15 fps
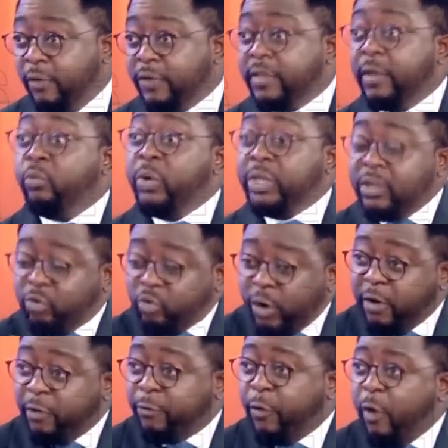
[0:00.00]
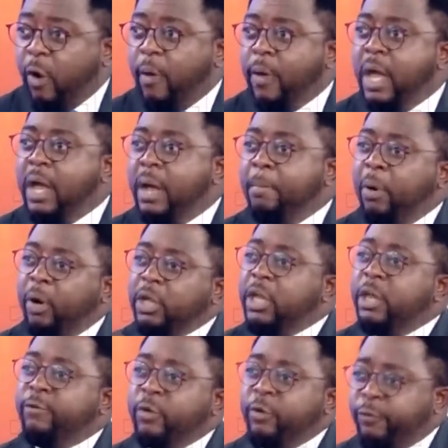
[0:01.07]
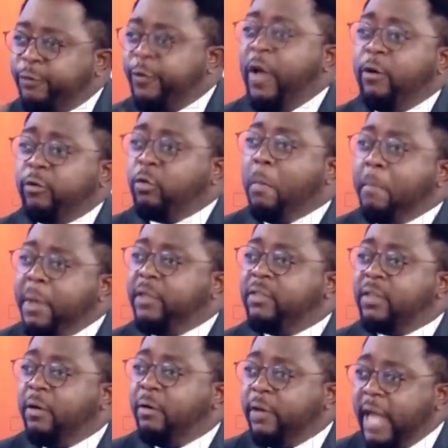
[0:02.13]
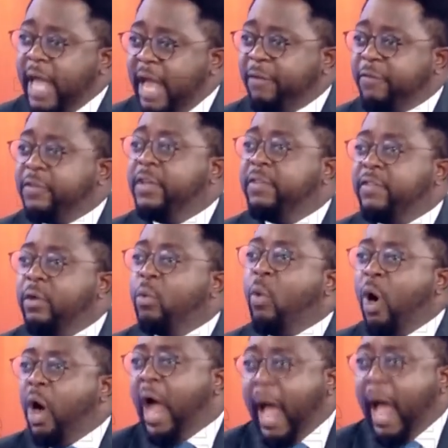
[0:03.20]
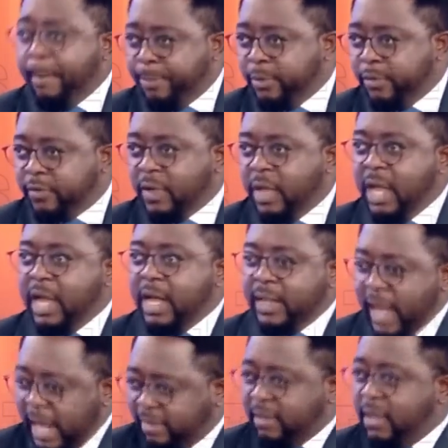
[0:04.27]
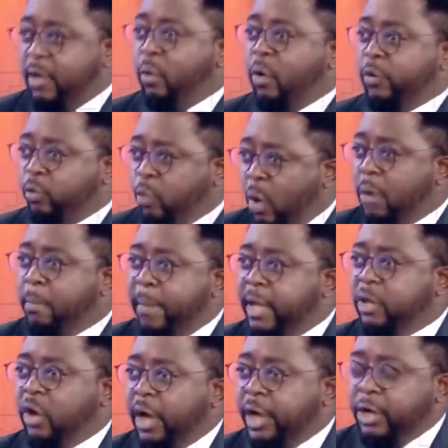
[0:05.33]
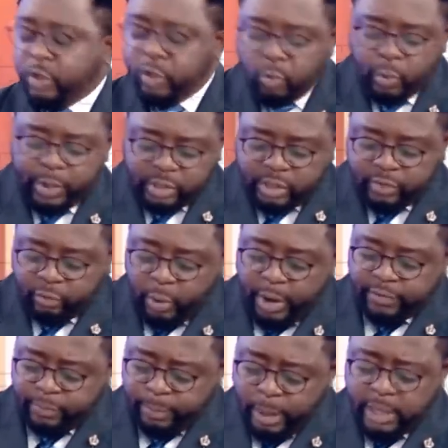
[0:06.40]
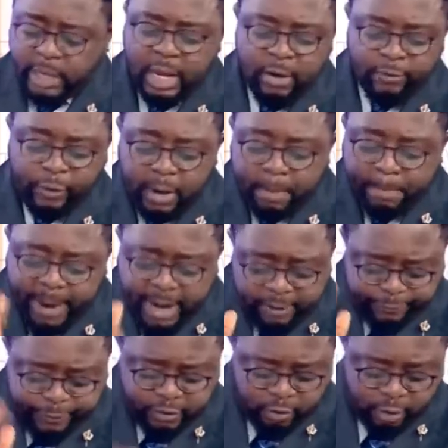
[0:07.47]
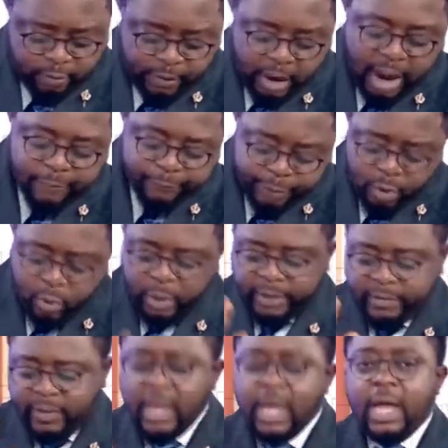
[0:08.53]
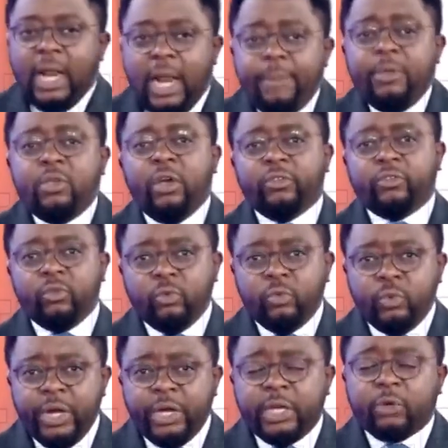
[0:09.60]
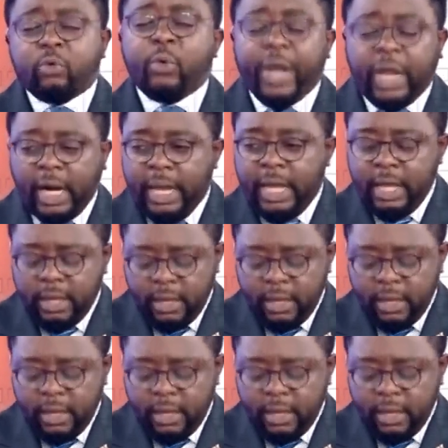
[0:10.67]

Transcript: of the state, which is 24, but if you fail to meet the FCT, what happens? That it was one major issue which is raised. Well, for the benefit of our viewers, let me just read quickly